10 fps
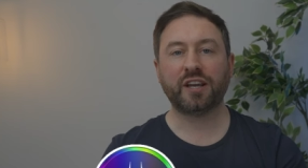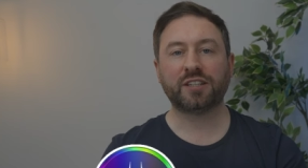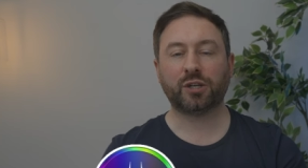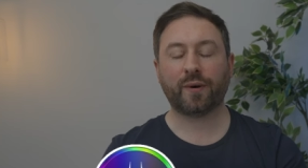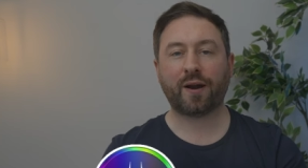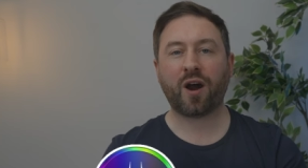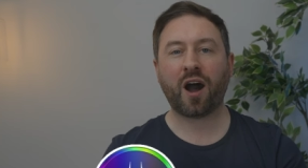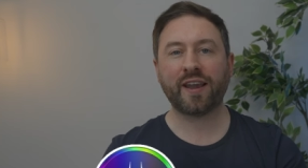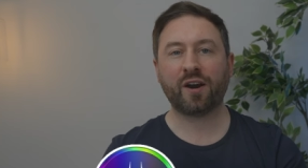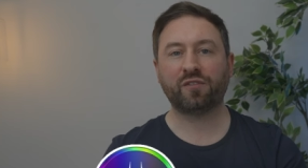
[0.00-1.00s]
to allow
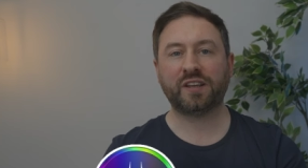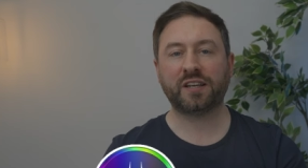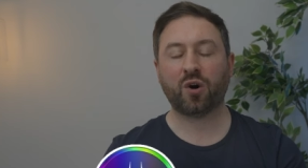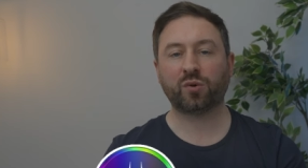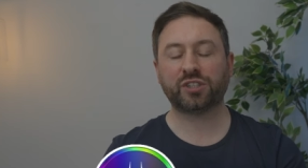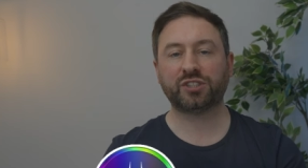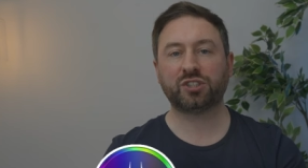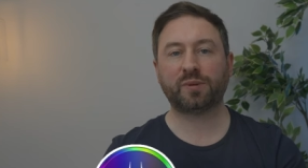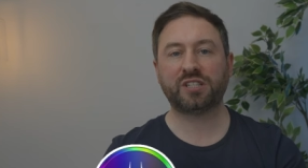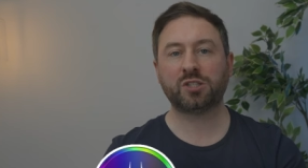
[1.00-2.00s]
ILV holders
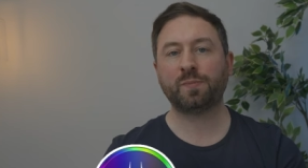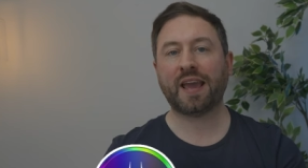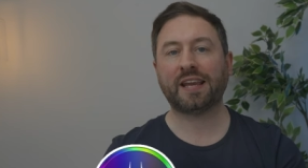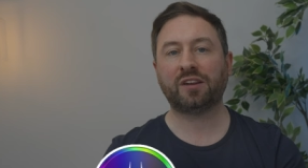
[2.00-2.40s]
to participate